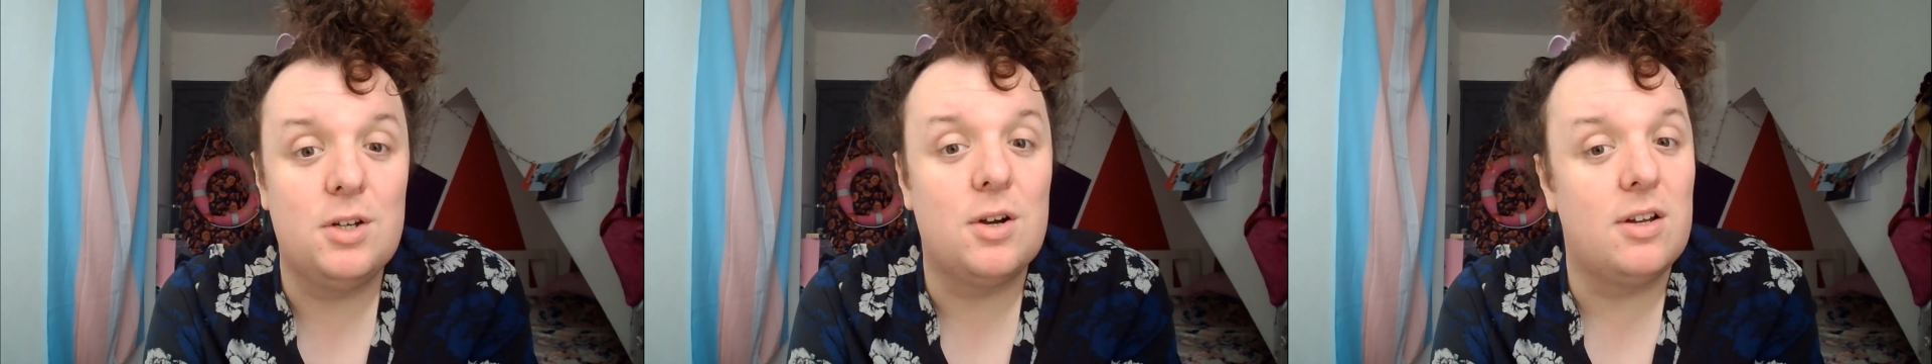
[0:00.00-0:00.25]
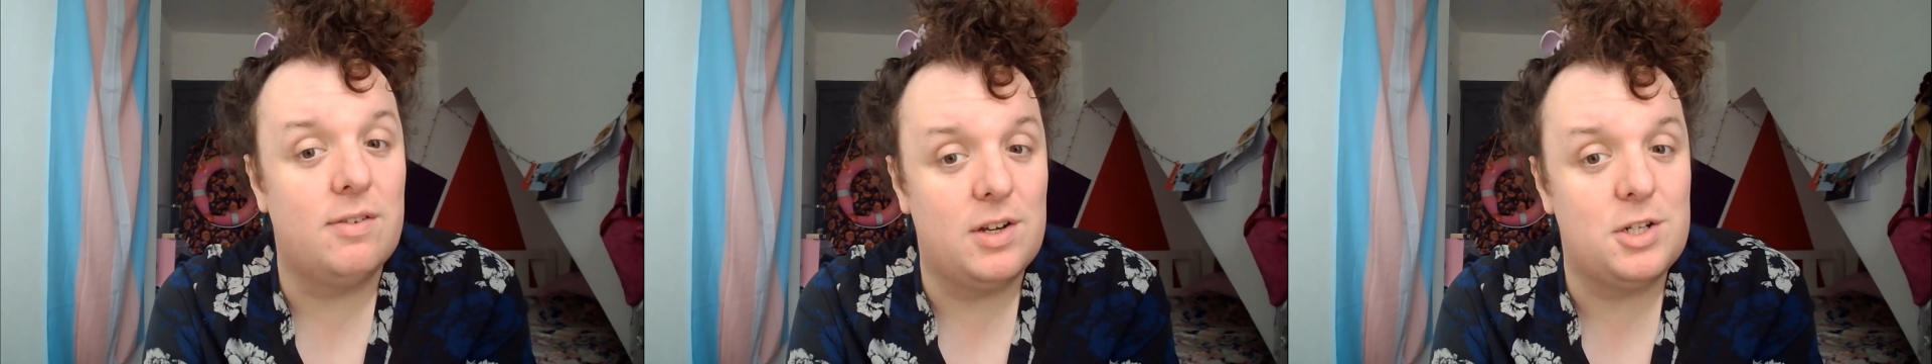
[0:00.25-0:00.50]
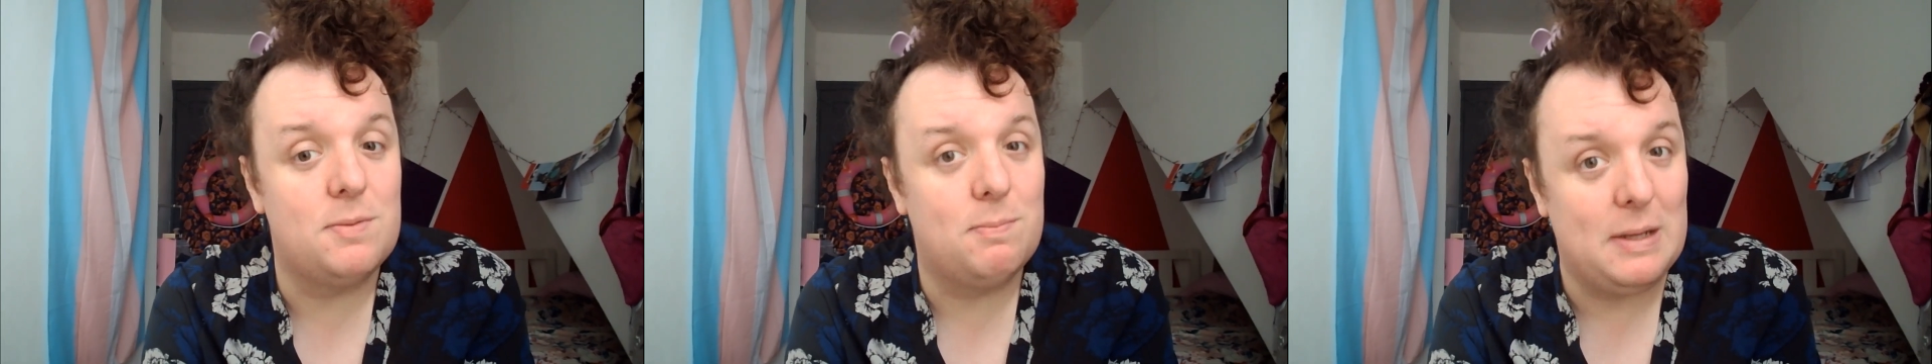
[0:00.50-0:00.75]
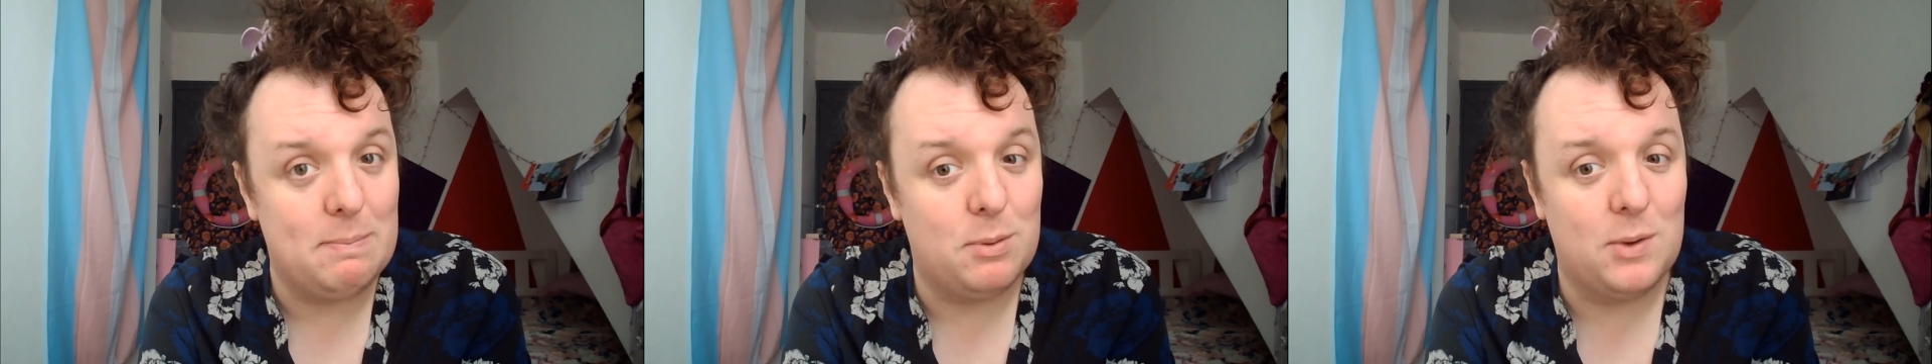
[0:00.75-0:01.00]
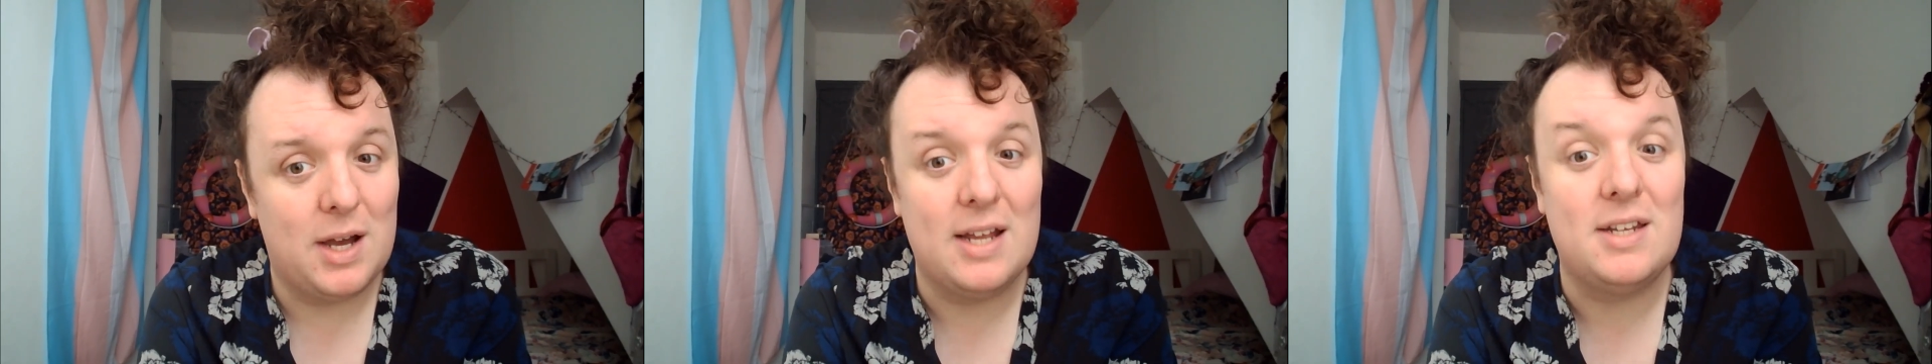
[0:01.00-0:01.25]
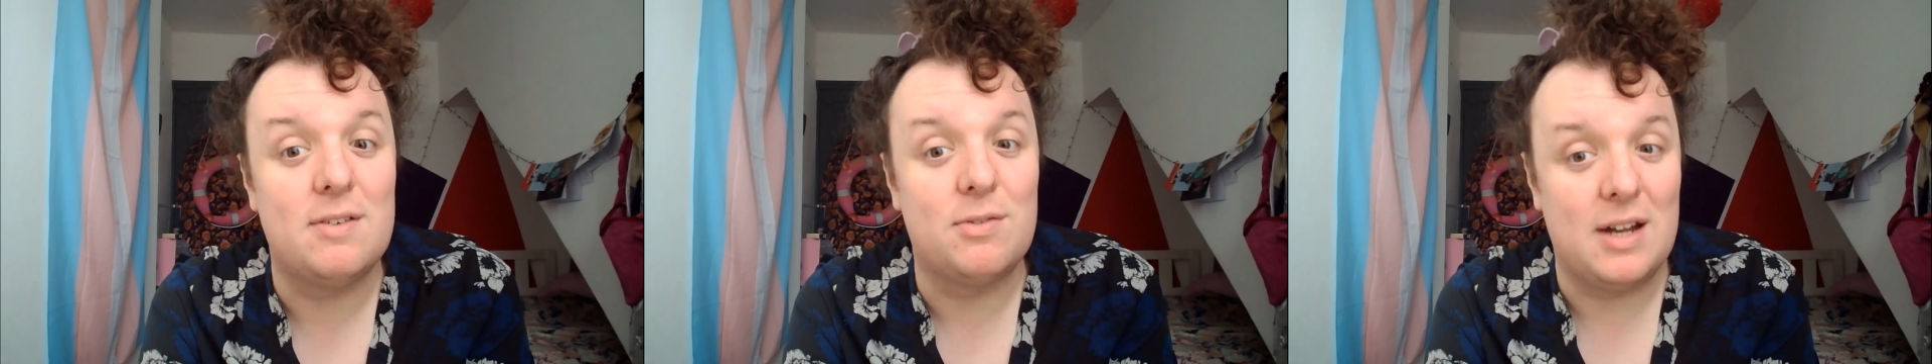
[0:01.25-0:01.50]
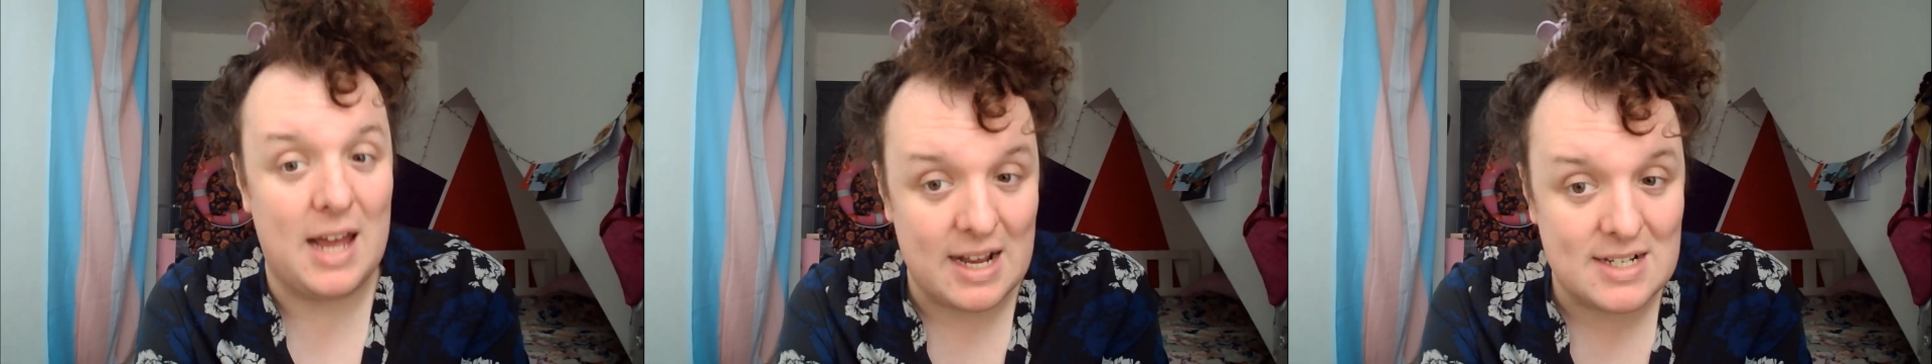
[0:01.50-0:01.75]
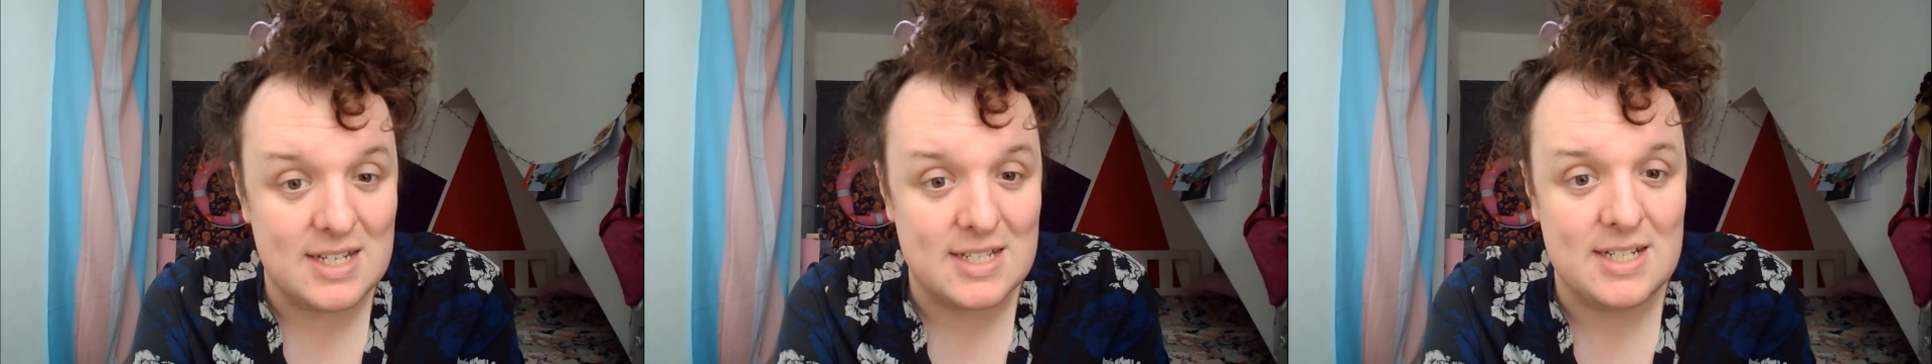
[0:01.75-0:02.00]
neurodivergent people had different
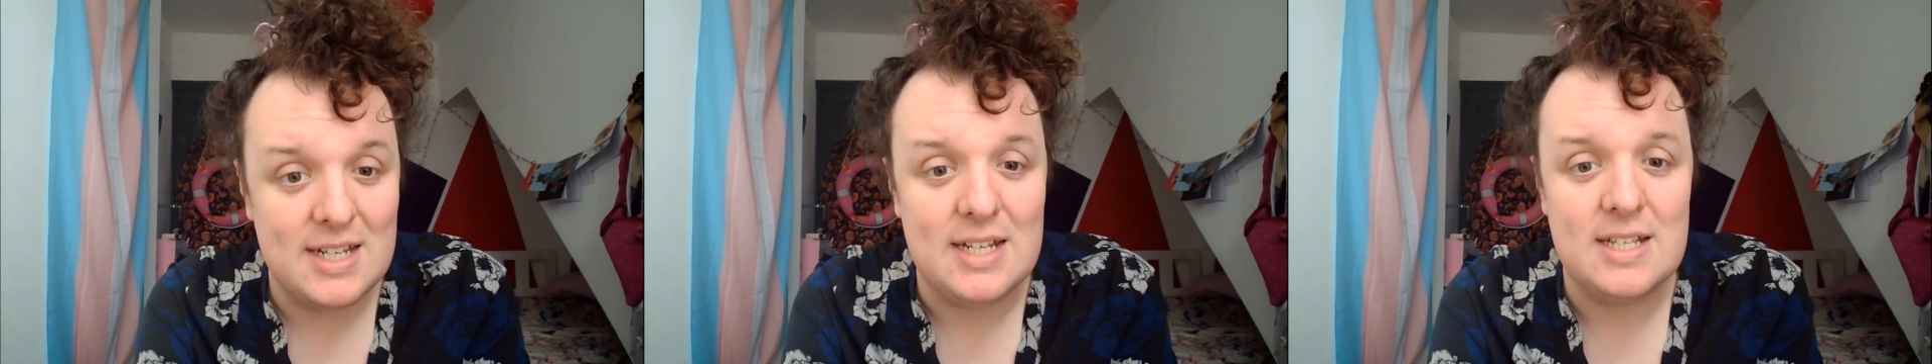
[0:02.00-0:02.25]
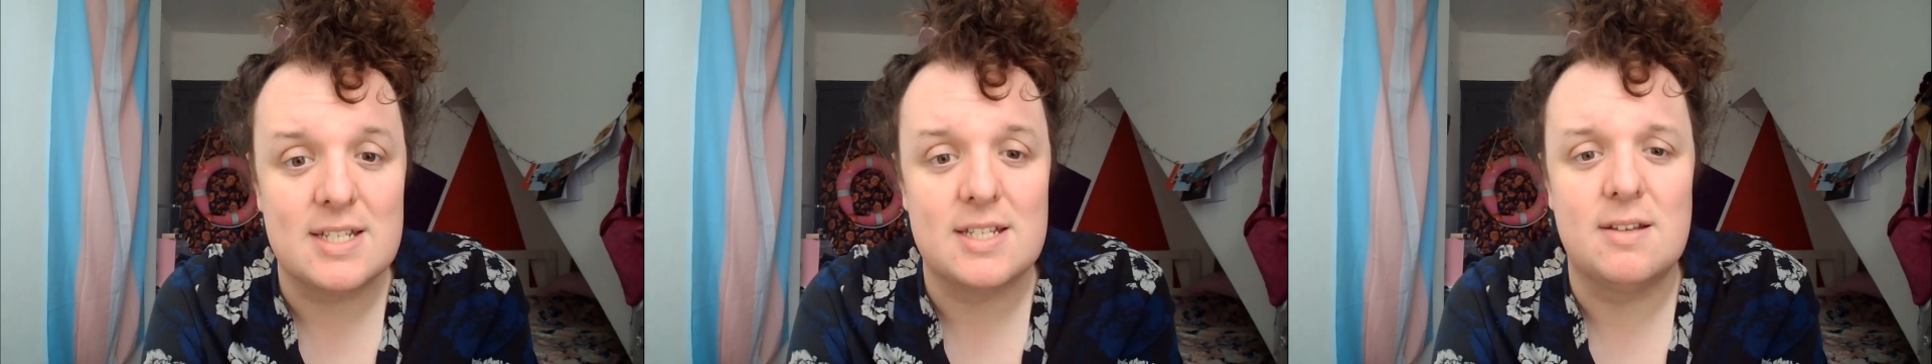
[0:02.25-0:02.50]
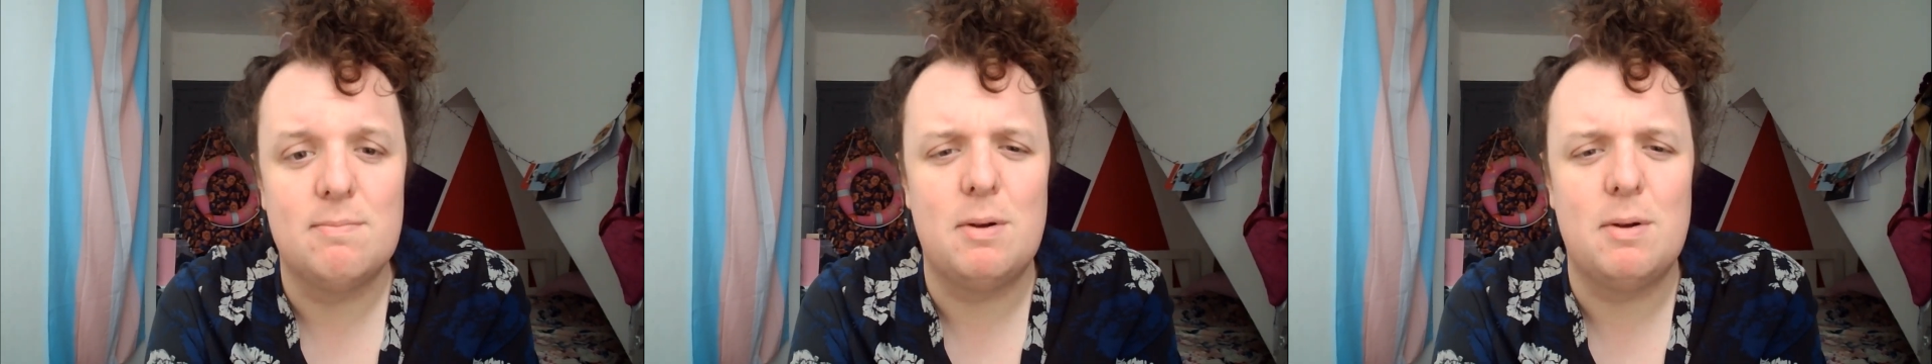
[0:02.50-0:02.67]
access needs,